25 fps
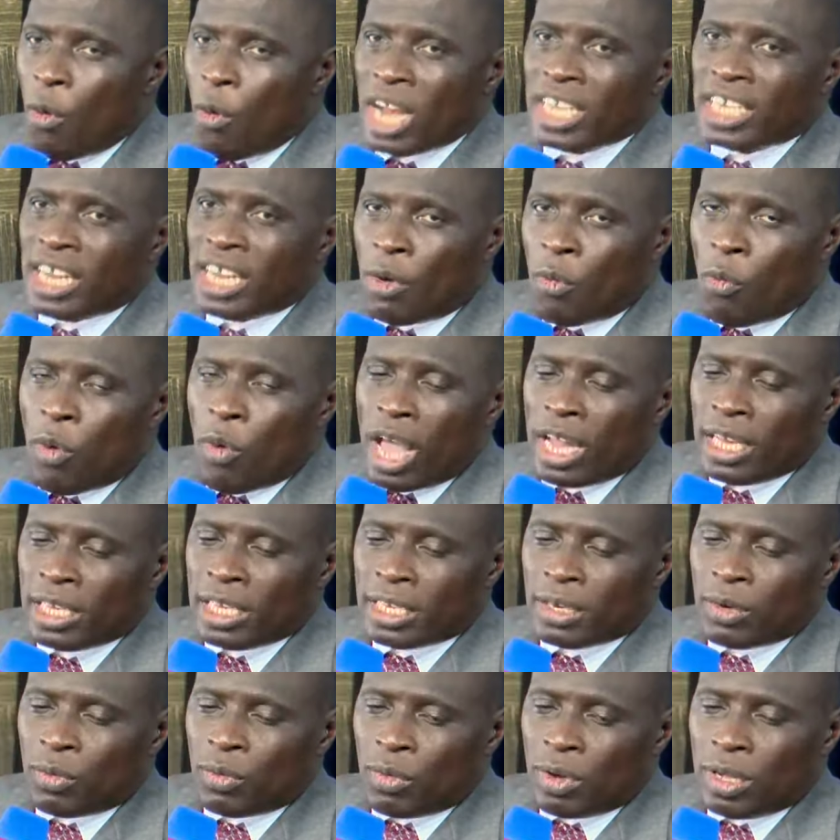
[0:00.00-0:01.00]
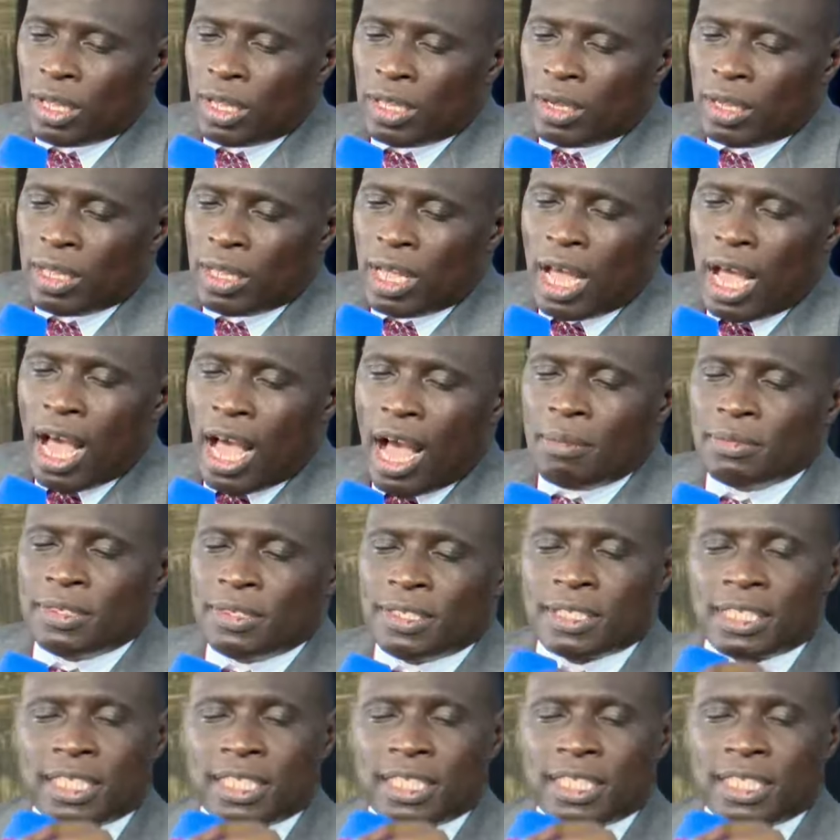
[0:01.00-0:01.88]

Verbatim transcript: what, why, I'm